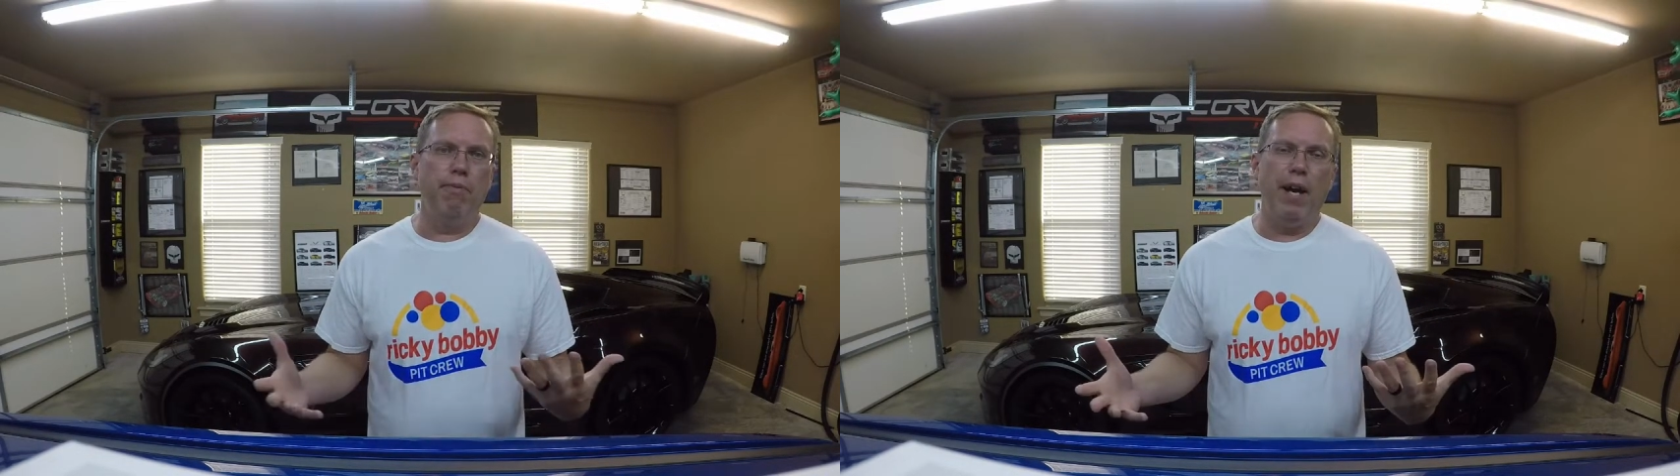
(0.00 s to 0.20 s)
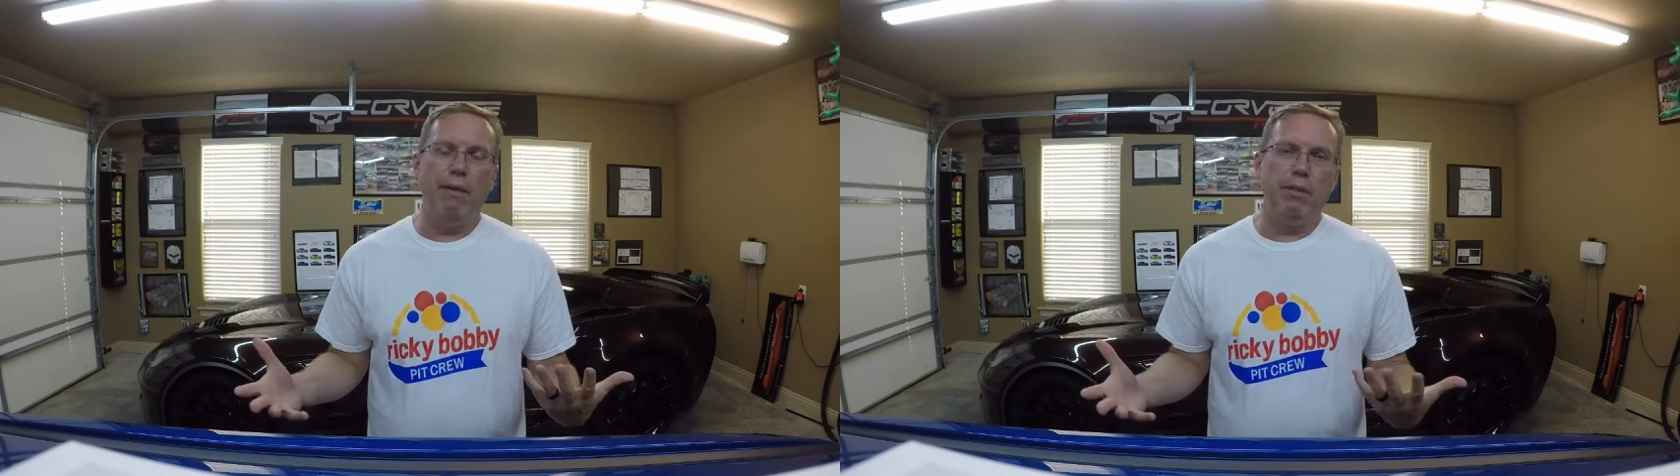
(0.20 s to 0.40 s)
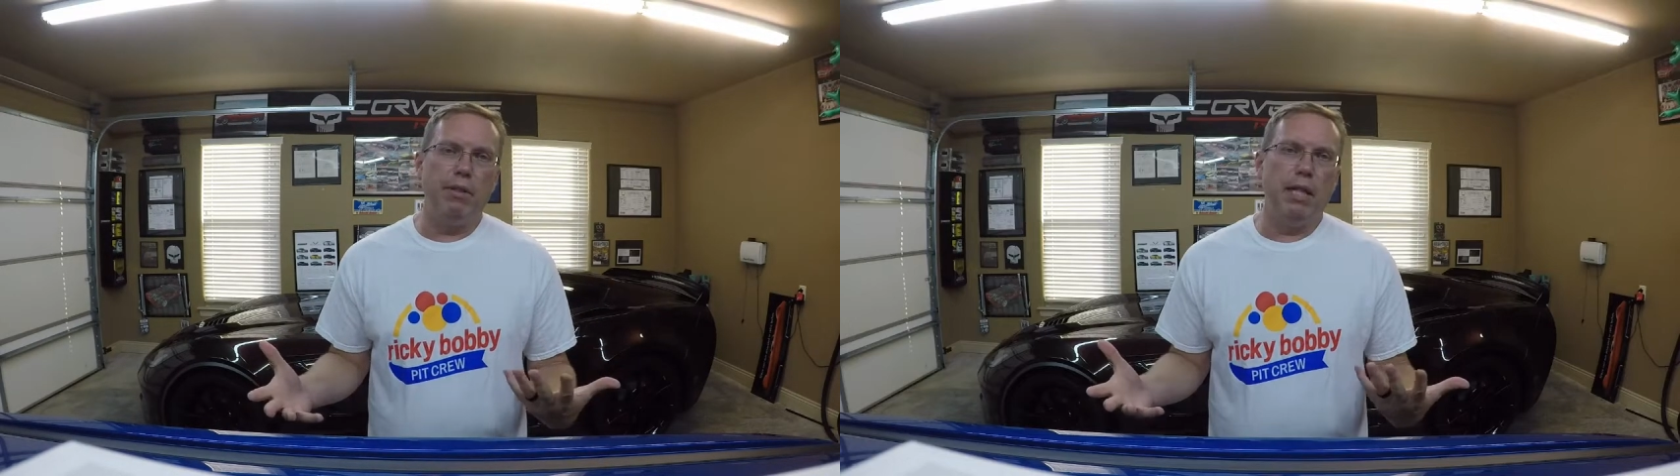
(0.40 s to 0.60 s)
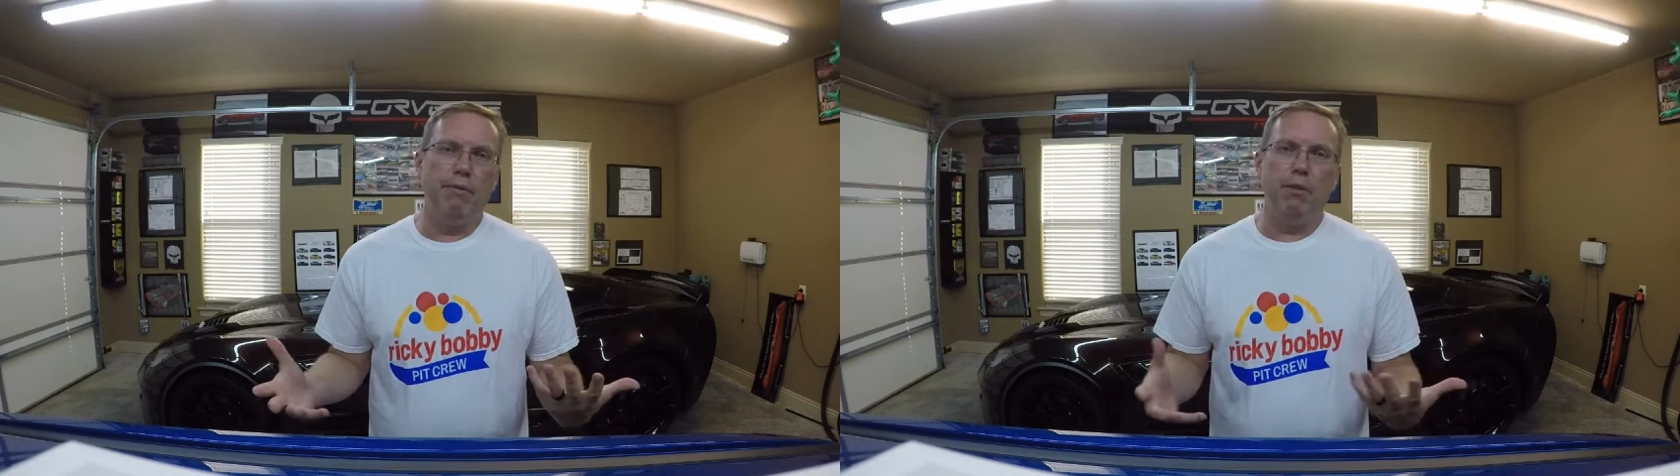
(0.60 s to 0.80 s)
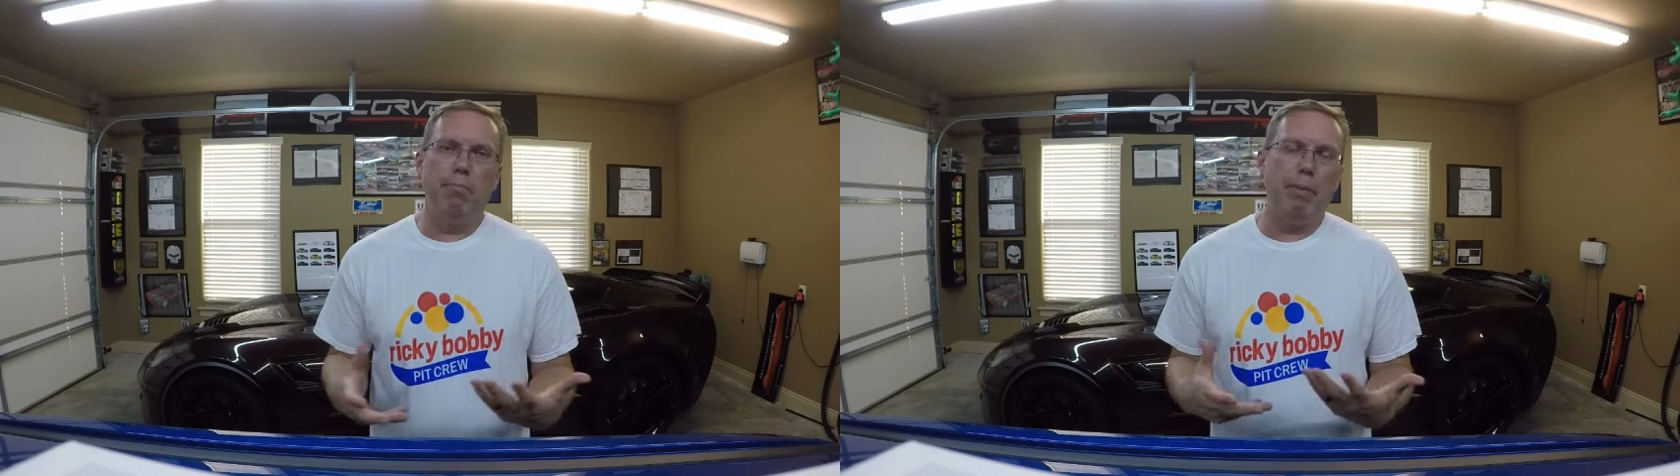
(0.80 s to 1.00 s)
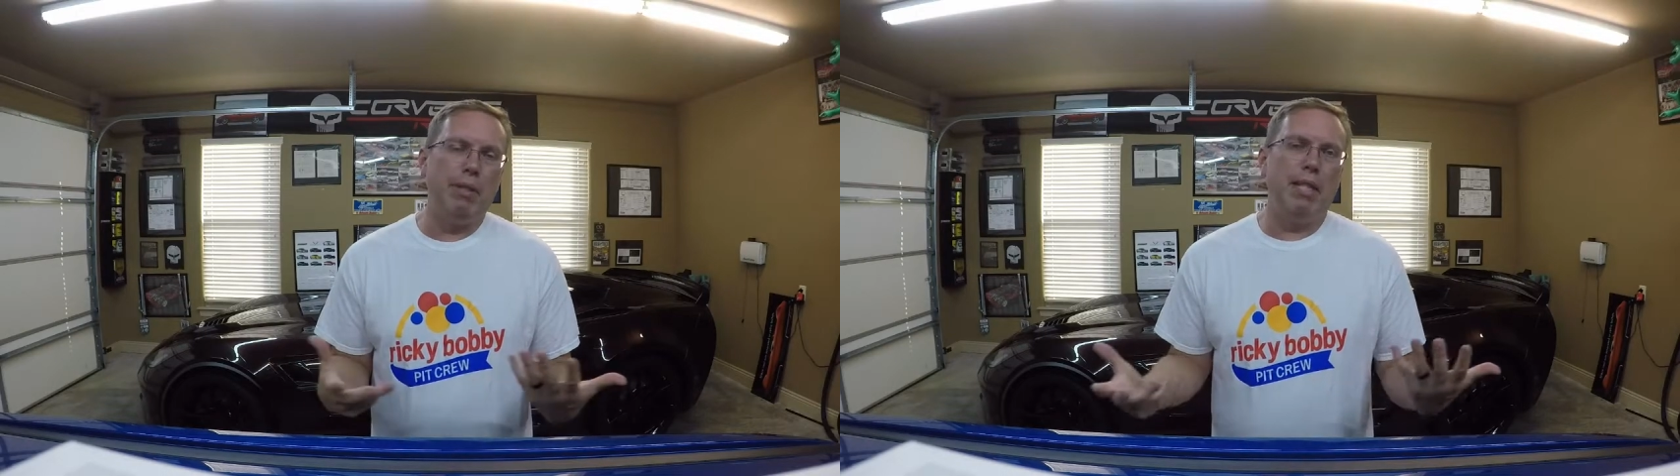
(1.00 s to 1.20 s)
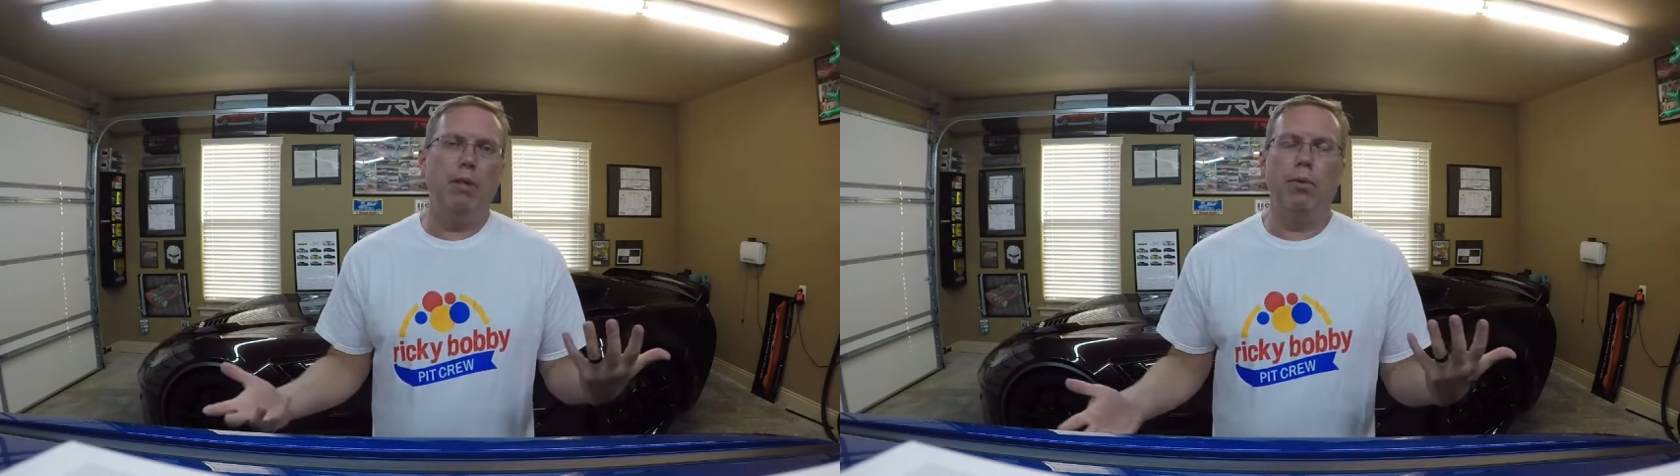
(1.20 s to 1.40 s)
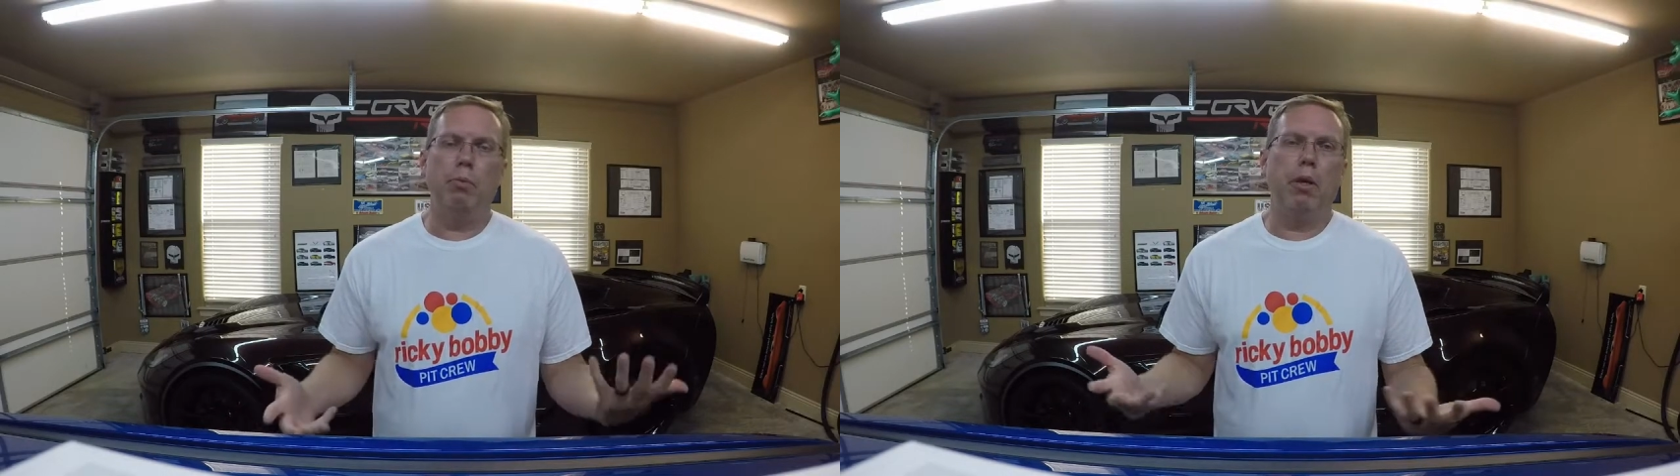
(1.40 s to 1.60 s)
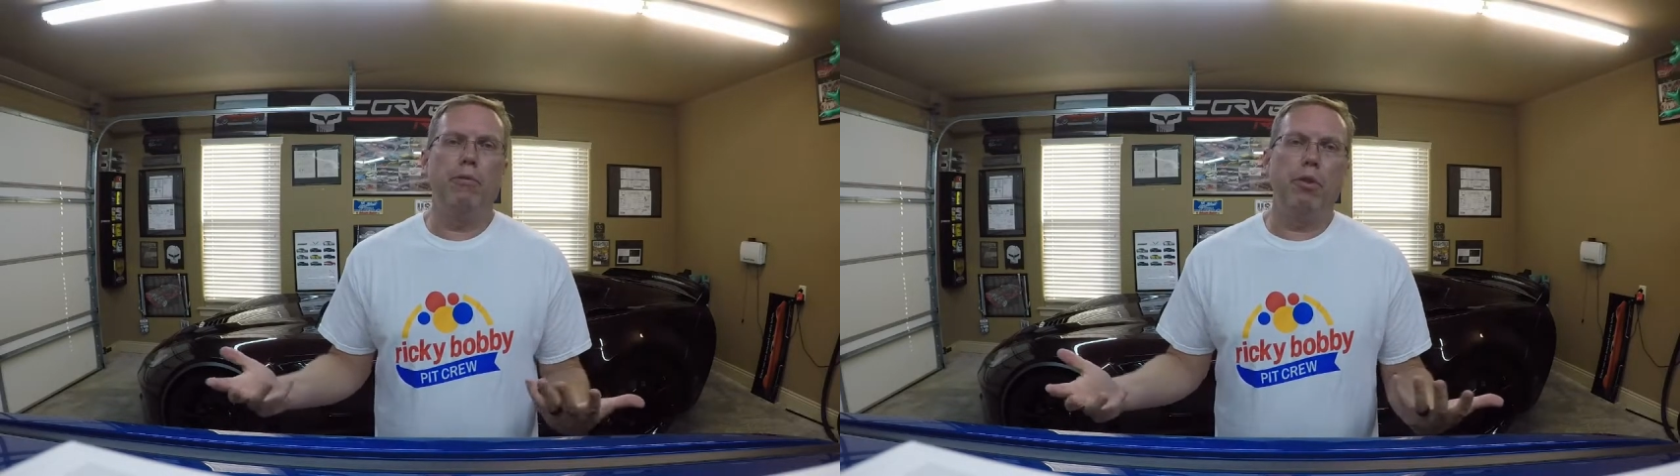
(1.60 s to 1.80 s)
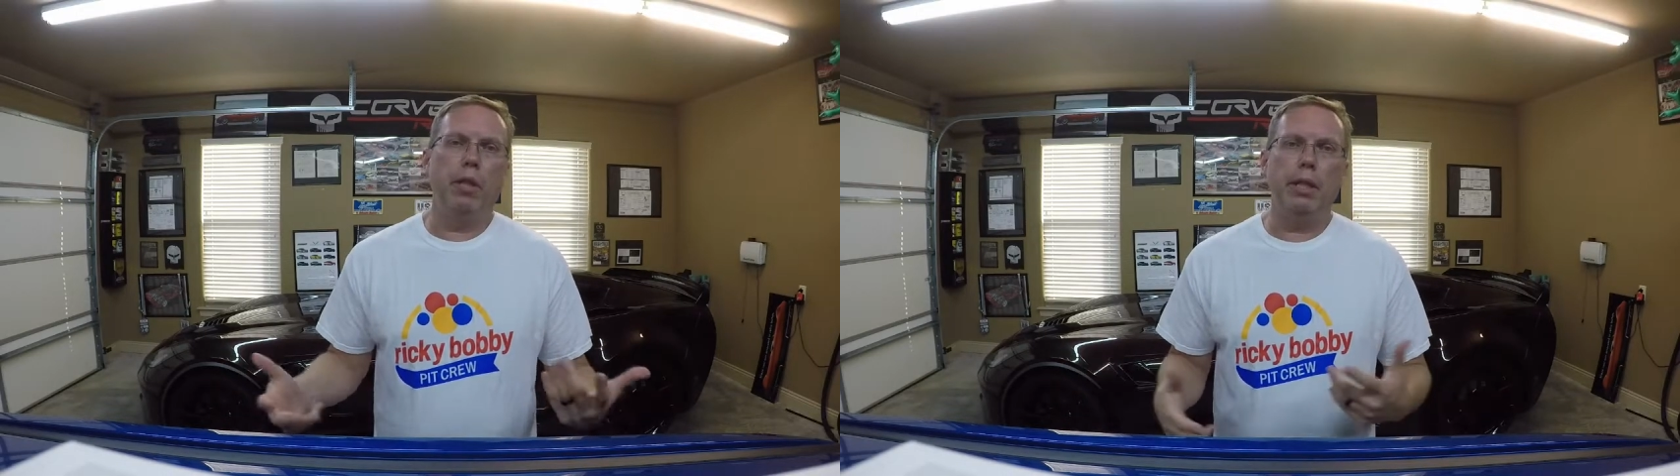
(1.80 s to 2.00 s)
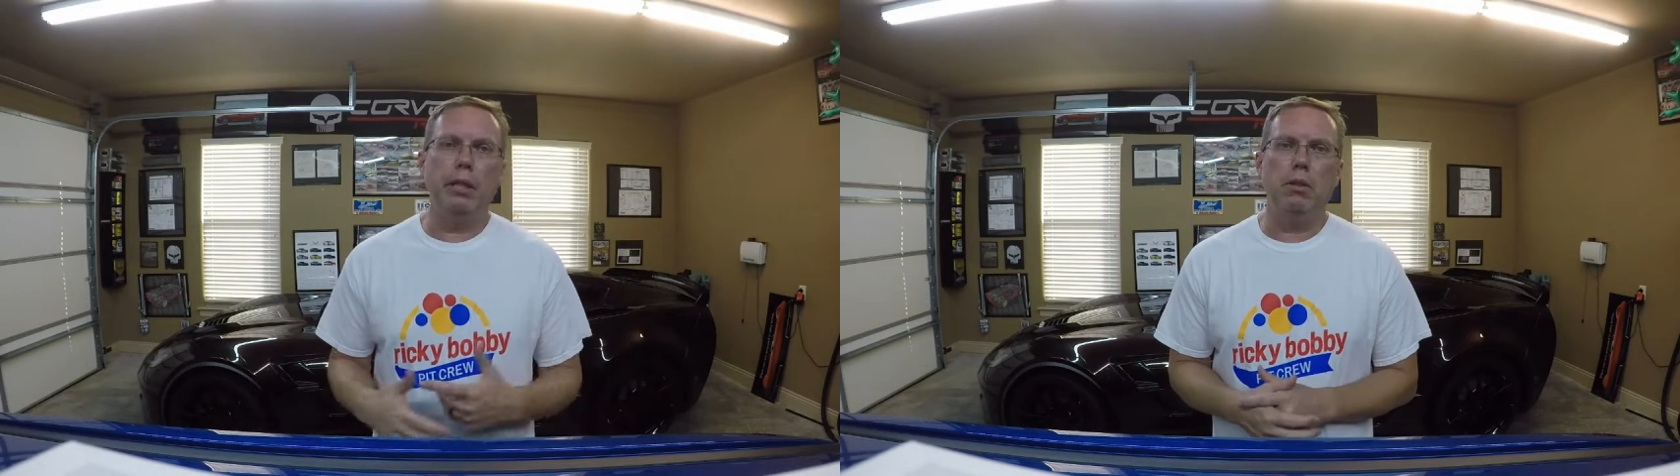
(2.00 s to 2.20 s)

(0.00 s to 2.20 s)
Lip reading: 5 to 7, maybe 10 horsepower if you're lucky.